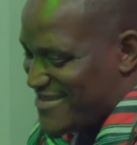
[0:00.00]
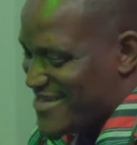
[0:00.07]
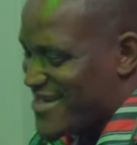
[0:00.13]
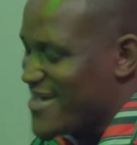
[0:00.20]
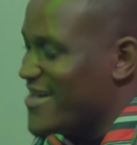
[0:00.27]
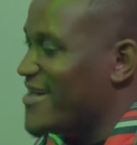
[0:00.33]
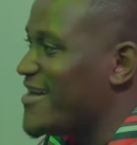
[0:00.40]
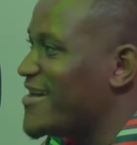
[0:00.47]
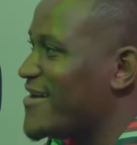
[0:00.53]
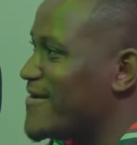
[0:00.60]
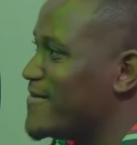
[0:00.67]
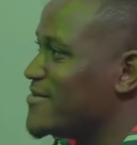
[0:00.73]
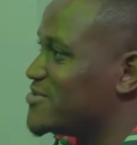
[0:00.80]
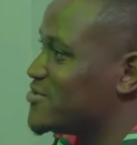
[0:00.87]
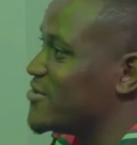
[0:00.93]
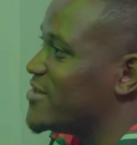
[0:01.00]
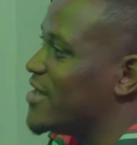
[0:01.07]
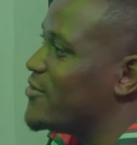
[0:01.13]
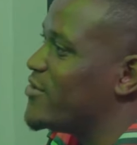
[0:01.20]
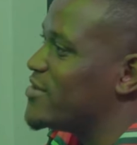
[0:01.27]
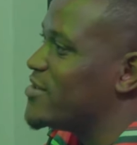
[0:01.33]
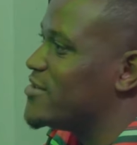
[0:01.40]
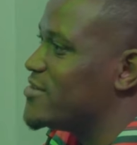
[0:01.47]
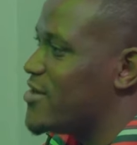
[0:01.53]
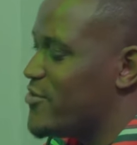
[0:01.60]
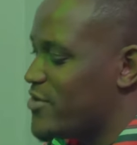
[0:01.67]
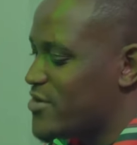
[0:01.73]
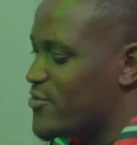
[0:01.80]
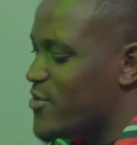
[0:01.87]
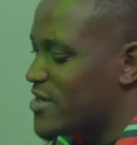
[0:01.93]
yeah. So they oh, were, yeah? they
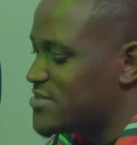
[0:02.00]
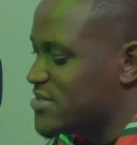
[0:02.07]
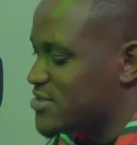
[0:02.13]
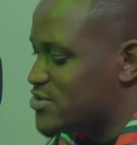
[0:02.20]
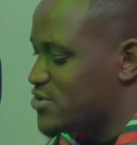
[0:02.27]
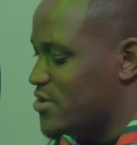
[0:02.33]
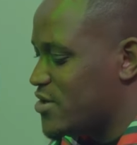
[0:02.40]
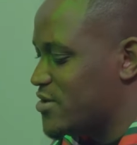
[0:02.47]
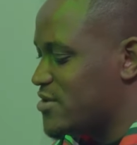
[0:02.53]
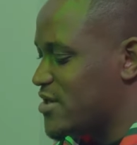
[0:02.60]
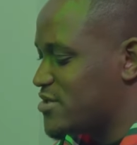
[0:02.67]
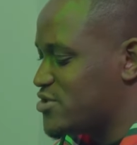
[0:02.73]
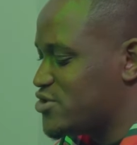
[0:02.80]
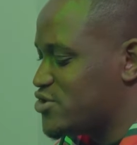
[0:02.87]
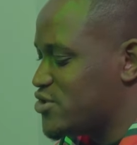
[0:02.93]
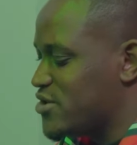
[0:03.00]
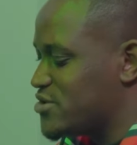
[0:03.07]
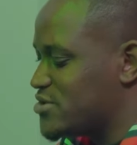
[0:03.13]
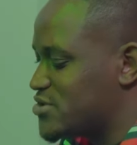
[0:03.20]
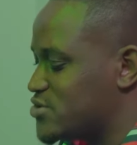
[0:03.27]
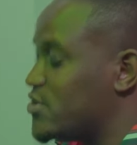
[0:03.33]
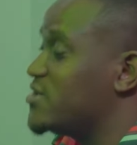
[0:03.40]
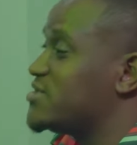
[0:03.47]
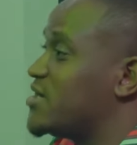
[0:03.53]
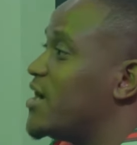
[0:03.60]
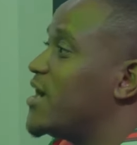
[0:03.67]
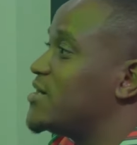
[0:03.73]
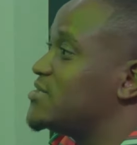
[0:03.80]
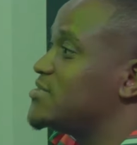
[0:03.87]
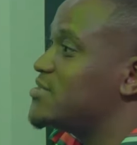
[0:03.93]
were the ones that, that shot Sosha
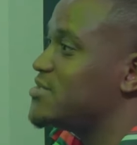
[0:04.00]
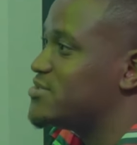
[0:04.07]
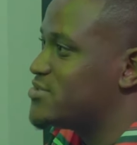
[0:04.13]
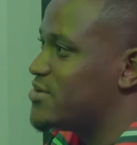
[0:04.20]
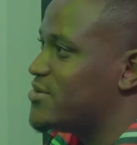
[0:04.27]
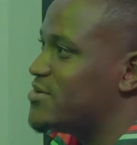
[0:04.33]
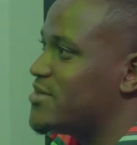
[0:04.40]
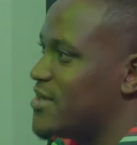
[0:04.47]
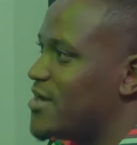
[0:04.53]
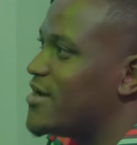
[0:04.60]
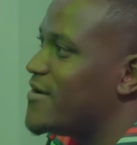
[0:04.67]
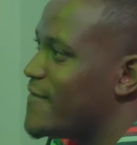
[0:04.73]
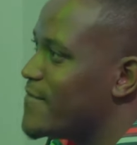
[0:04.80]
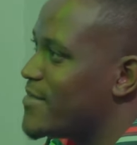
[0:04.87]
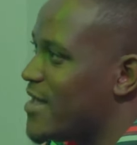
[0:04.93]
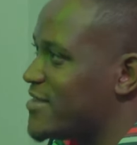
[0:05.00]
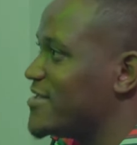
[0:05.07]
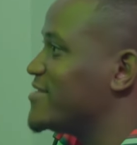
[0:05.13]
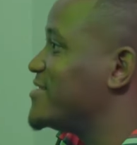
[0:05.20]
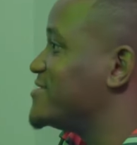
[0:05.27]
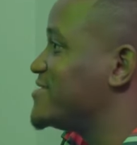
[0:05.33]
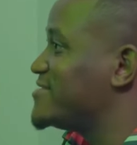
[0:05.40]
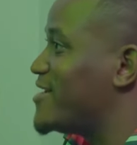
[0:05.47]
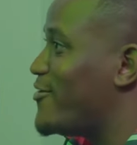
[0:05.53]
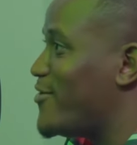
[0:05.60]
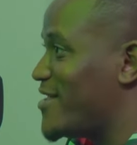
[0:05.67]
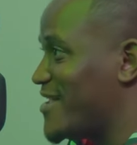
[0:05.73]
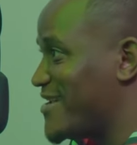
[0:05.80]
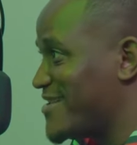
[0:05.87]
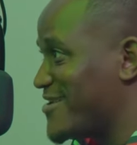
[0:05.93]
actually. So, ah, got yeah. you. I think this is how
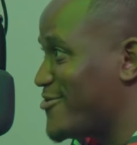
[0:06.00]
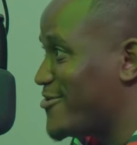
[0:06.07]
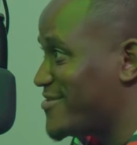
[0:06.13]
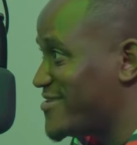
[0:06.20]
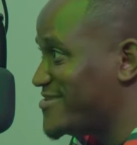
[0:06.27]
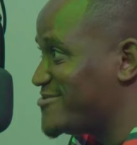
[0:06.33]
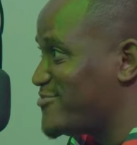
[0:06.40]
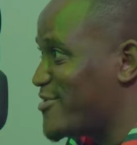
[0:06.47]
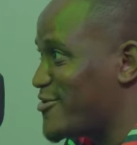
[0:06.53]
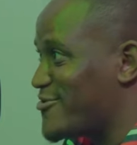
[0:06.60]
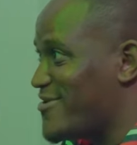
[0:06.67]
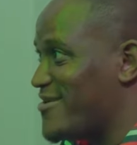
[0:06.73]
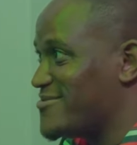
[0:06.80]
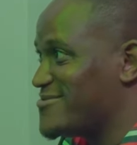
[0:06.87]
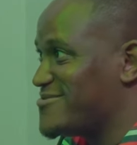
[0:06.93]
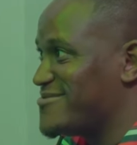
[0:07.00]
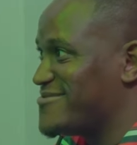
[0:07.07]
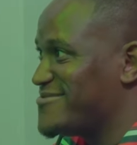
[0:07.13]
I landed on this podcast.